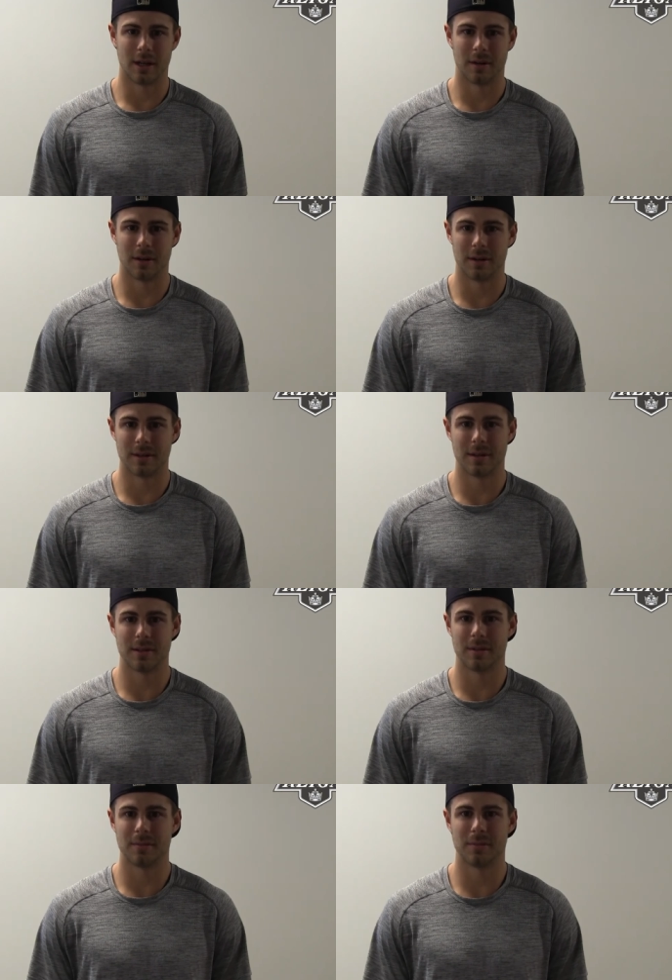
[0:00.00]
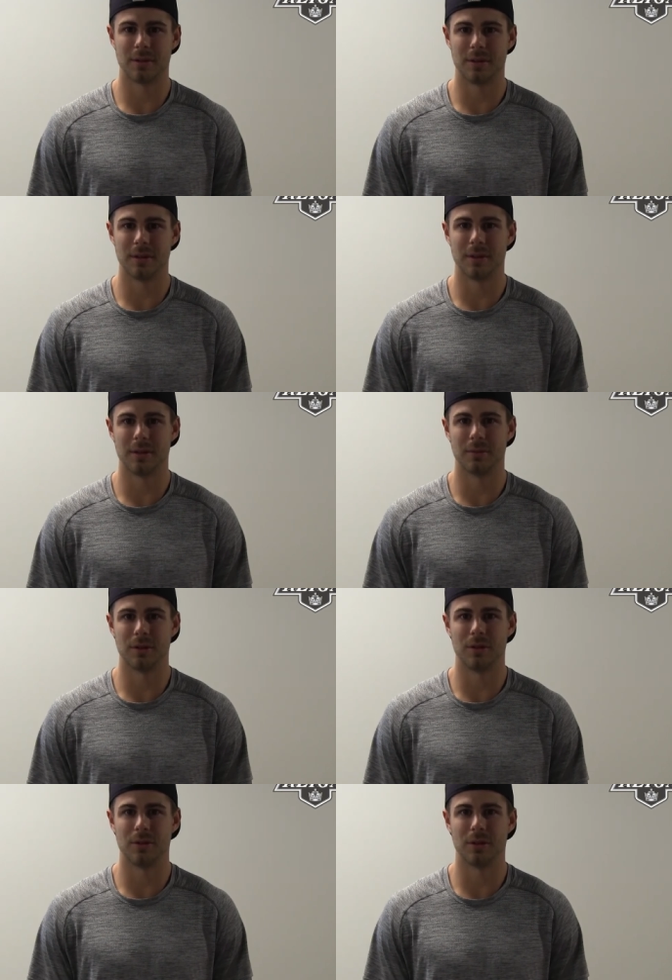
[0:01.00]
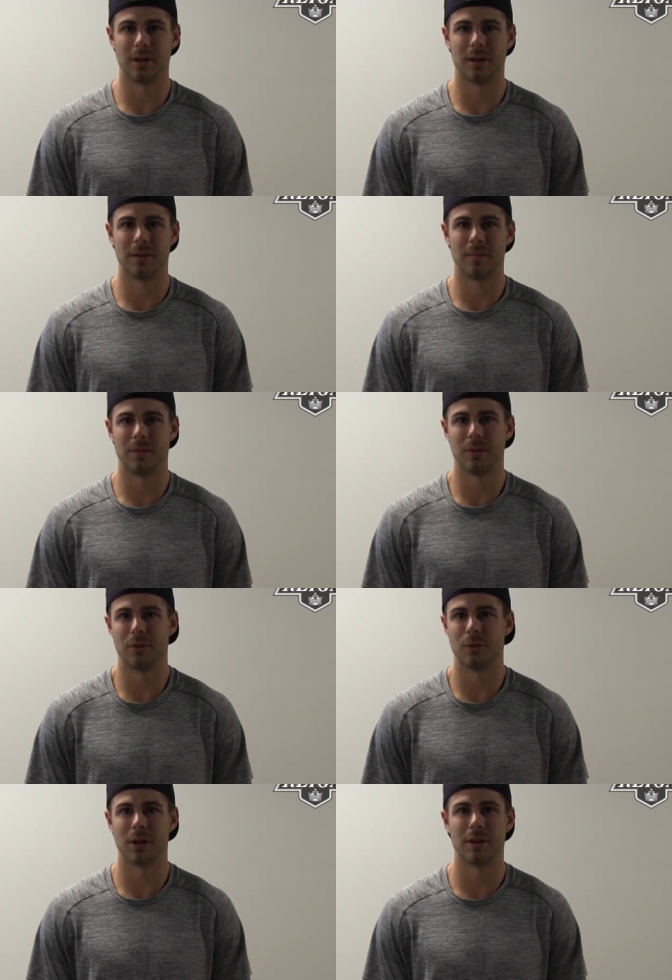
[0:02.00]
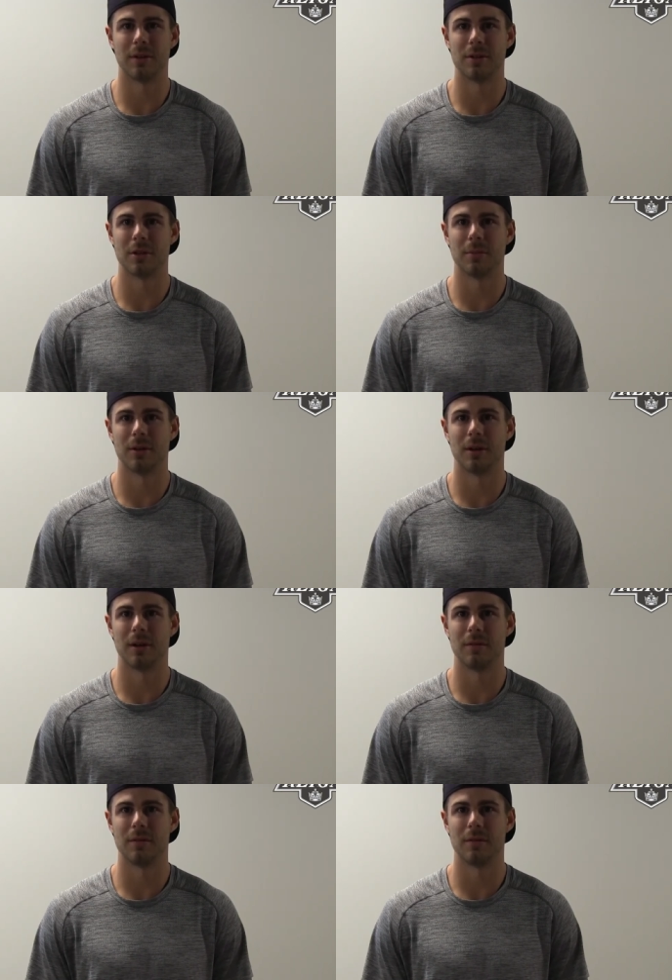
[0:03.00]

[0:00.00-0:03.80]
it's when you work out in the summer,